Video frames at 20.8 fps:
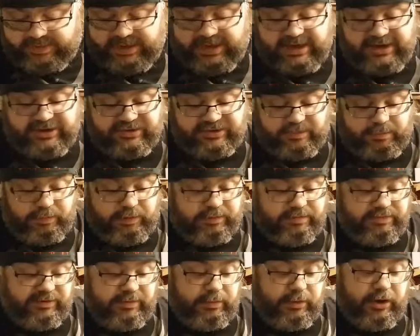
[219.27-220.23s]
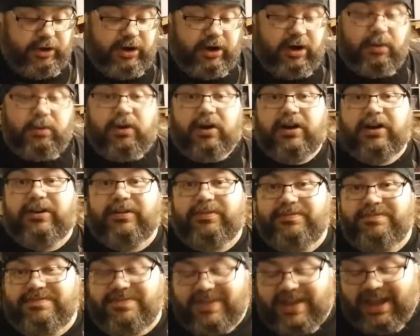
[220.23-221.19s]
he does some good artwork,
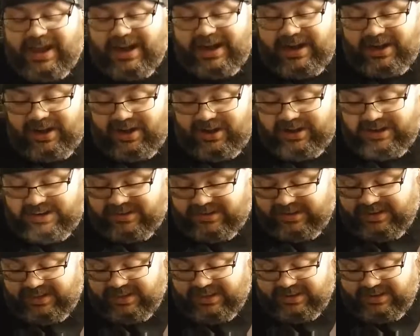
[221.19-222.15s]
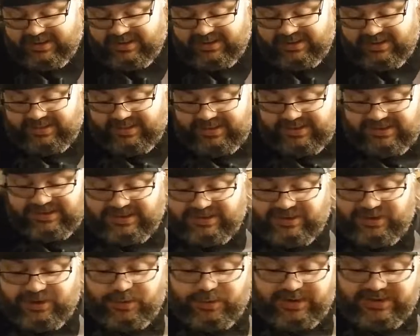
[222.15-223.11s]
and honestly, this
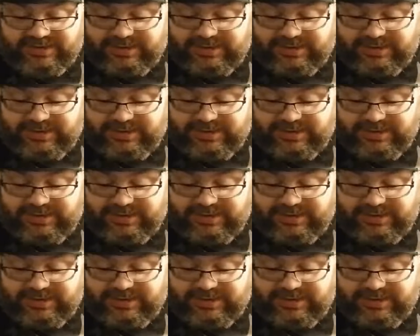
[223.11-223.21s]
is no